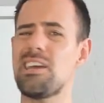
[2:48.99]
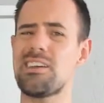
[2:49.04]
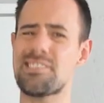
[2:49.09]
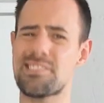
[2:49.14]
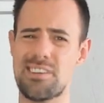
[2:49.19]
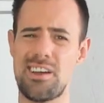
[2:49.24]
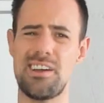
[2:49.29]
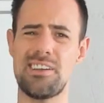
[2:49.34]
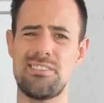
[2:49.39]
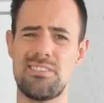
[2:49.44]

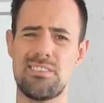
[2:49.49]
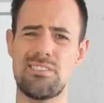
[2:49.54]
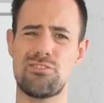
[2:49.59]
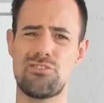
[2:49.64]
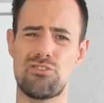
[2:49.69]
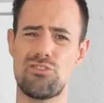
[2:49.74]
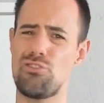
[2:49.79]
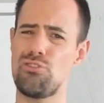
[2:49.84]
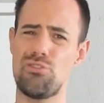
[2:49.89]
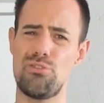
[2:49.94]
excited
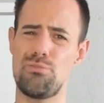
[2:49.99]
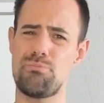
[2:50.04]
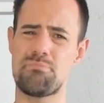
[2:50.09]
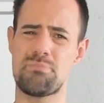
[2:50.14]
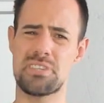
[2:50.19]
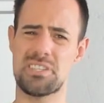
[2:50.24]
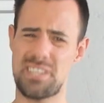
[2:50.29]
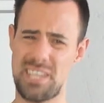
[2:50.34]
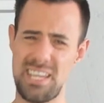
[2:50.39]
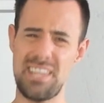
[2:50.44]
to
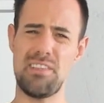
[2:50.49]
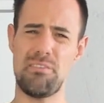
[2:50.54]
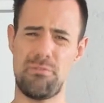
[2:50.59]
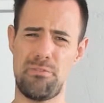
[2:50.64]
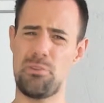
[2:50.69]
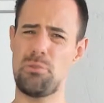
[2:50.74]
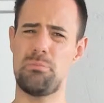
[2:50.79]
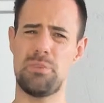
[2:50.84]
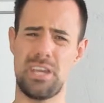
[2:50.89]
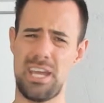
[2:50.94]
see the
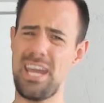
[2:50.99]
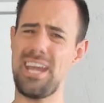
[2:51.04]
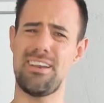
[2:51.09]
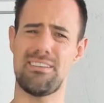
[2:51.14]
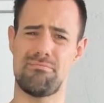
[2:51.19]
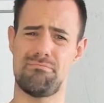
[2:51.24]
film again.